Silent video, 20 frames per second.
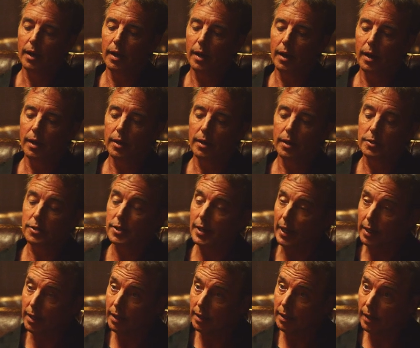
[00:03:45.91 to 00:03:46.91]
Uh, a
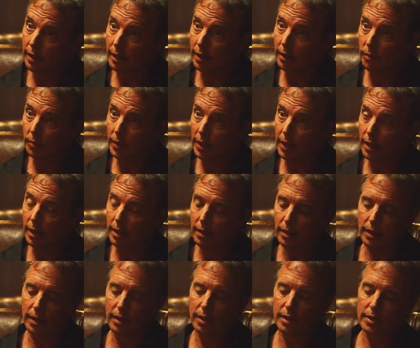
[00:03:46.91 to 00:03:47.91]
second ingredient
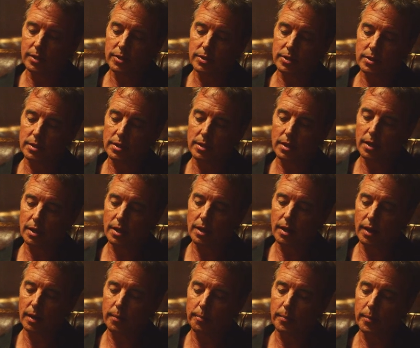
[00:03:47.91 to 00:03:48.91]
is
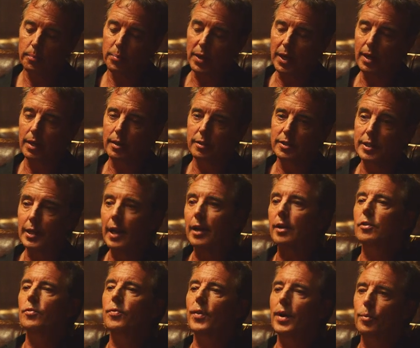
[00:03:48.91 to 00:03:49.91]
um, being
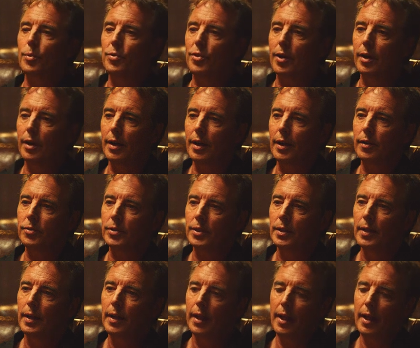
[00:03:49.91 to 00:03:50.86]
satisfied with our lives,